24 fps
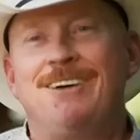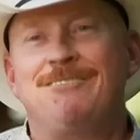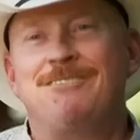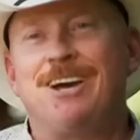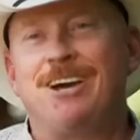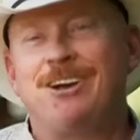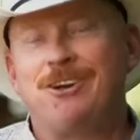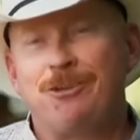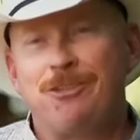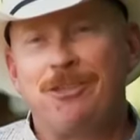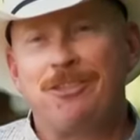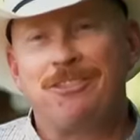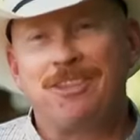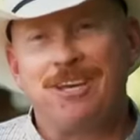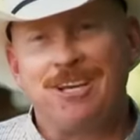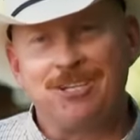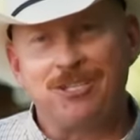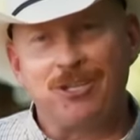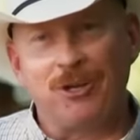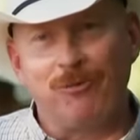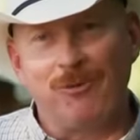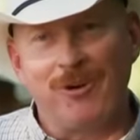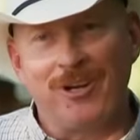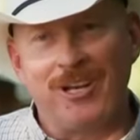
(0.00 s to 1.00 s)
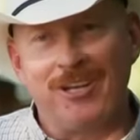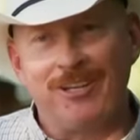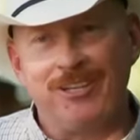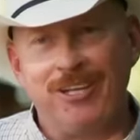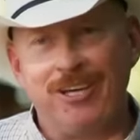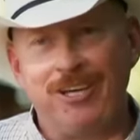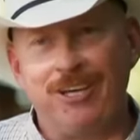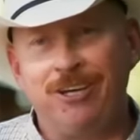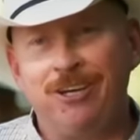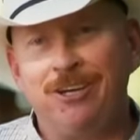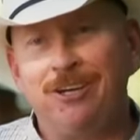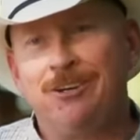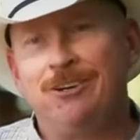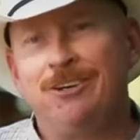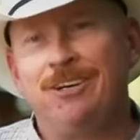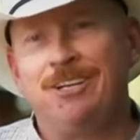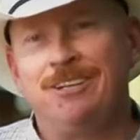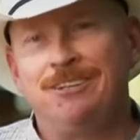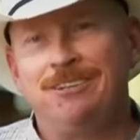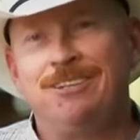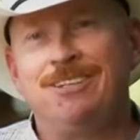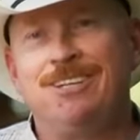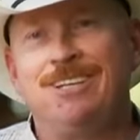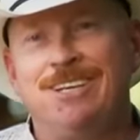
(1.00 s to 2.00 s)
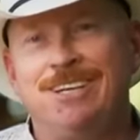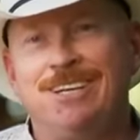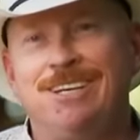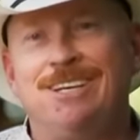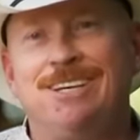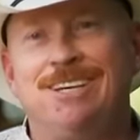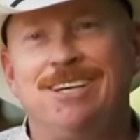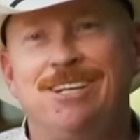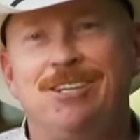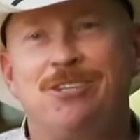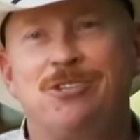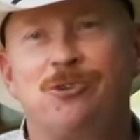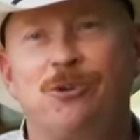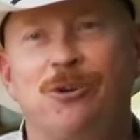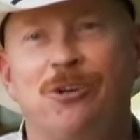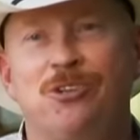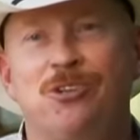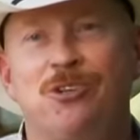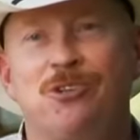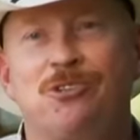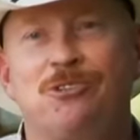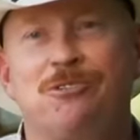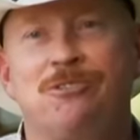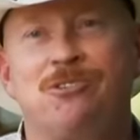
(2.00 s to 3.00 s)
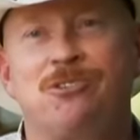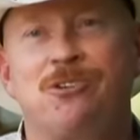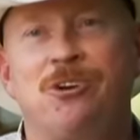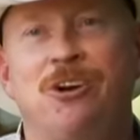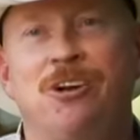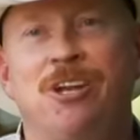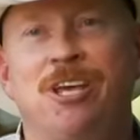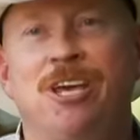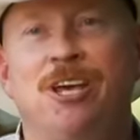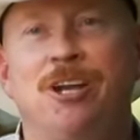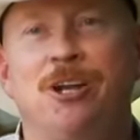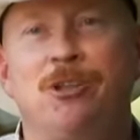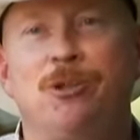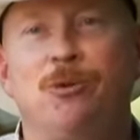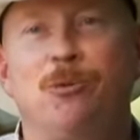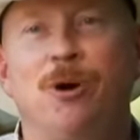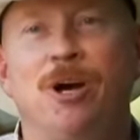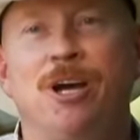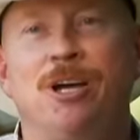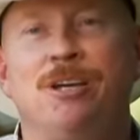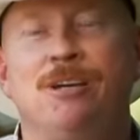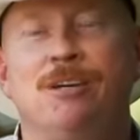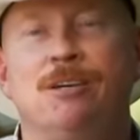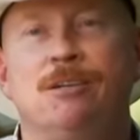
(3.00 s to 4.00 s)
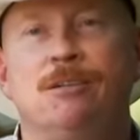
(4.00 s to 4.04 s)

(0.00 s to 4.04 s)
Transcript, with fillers: I've got other things I want to do, and it's sort of just starting to get in the way.